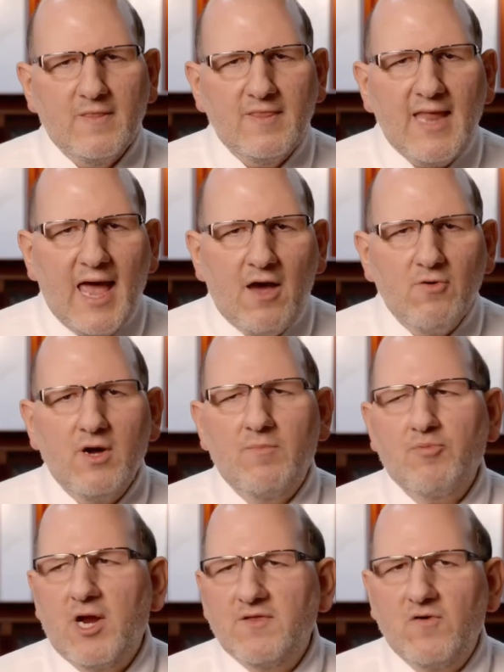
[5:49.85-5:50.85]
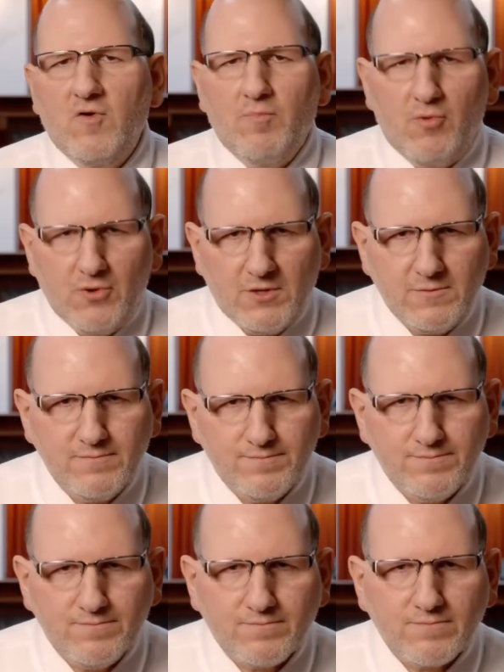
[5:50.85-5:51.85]
Now, a practical pointer.
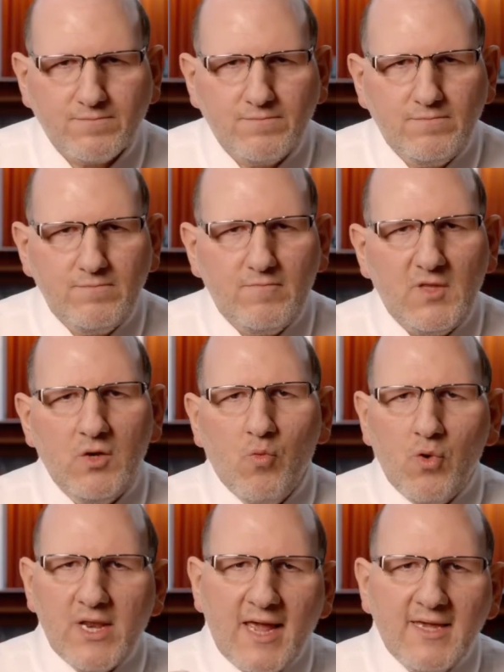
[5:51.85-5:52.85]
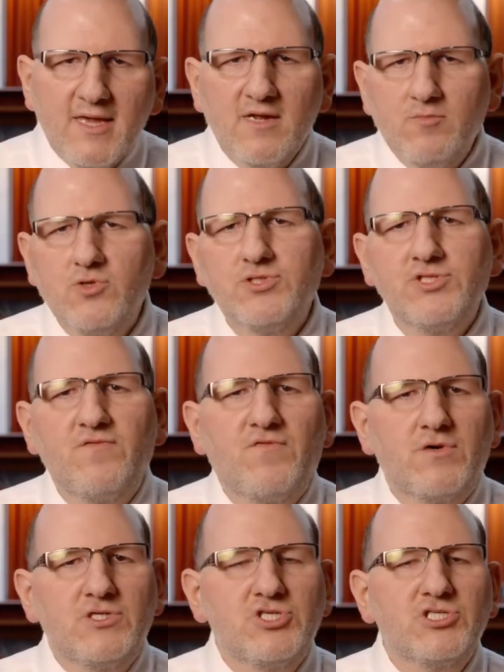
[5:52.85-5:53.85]
When I get a motion
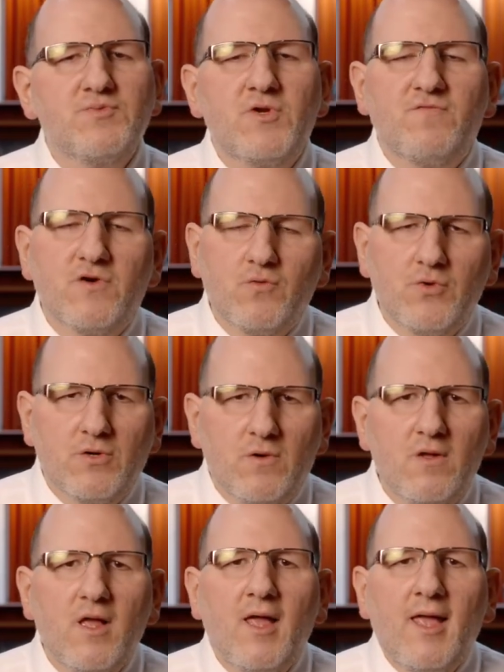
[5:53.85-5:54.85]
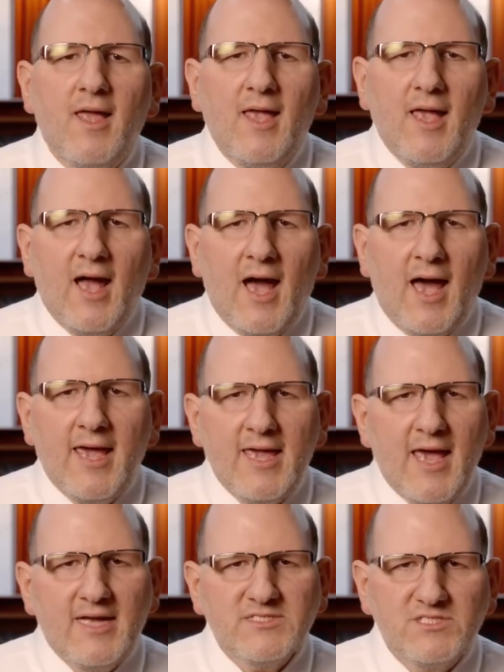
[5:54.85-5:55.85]
for a judgment of acquittal, I
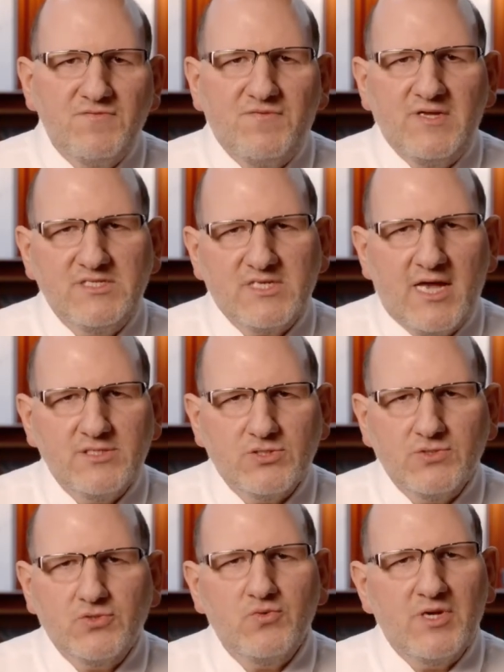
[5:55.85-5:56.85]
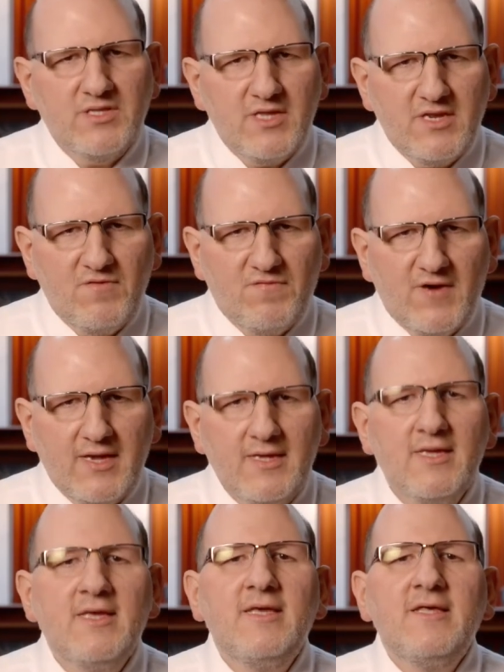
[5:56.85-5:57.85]
ask defense counsel to identify
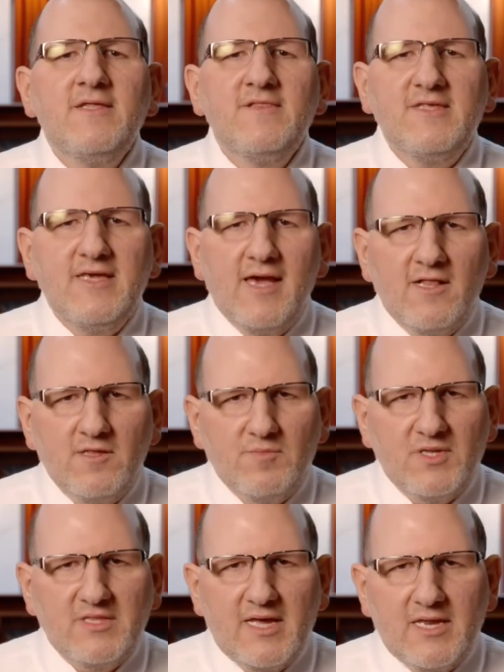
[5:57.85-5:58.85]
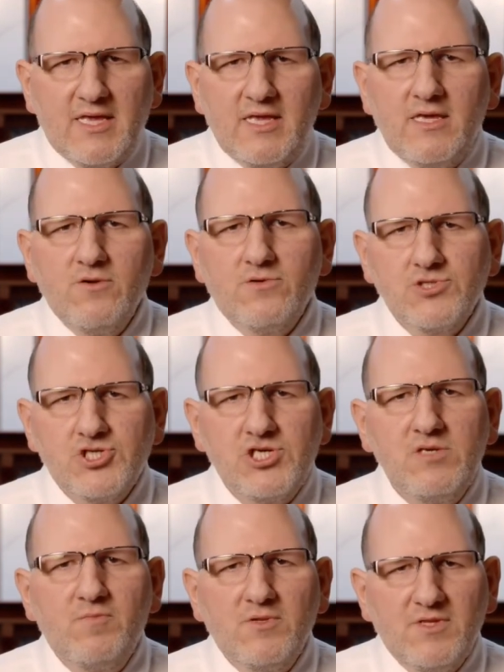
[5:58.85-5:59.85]
the element that he or
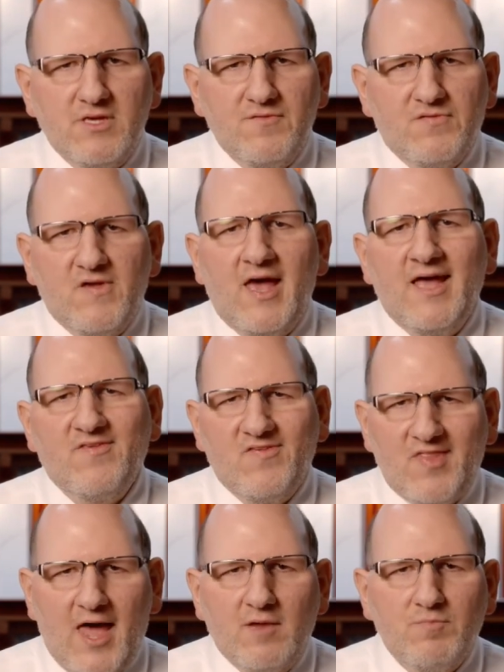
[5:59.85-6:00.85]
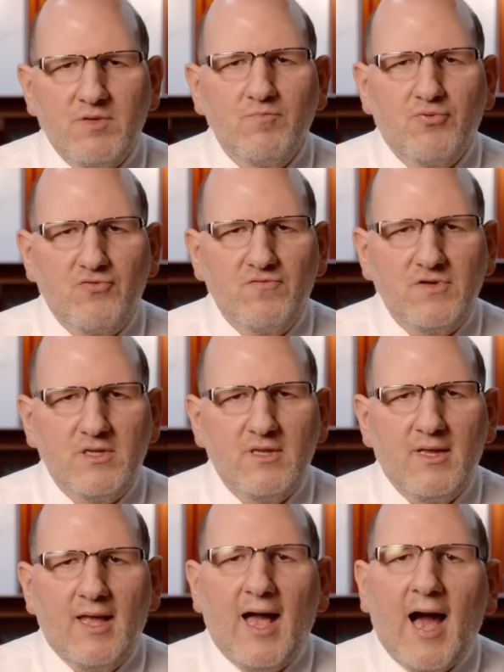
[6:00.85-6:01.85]
she believes has not been proven.
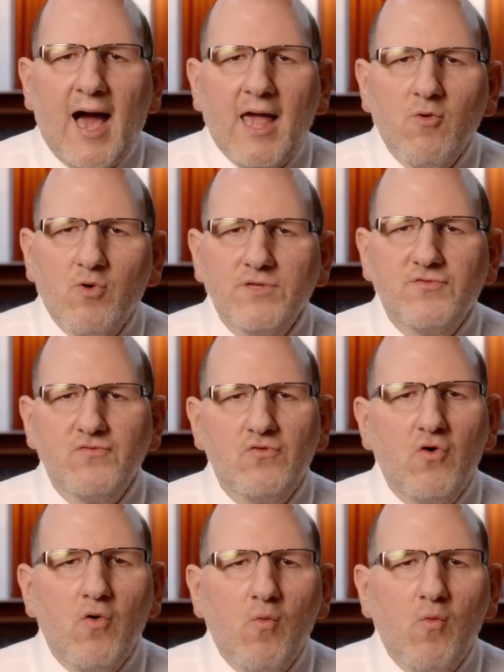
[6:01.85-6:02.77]
I want to know